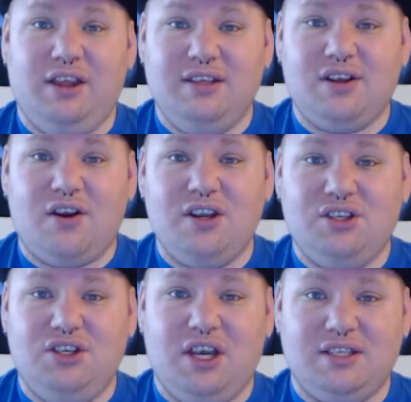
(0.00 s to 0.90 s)
These
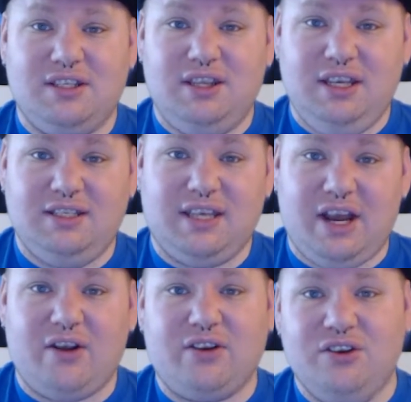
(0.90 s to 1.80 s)
aren't just these
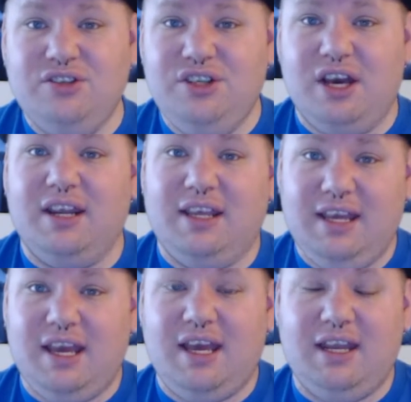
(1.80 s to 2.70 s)
characters done
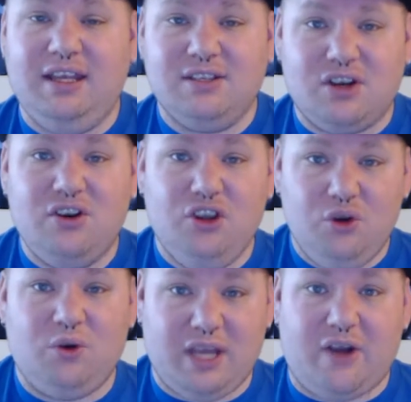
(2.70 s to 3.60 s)
again. These are new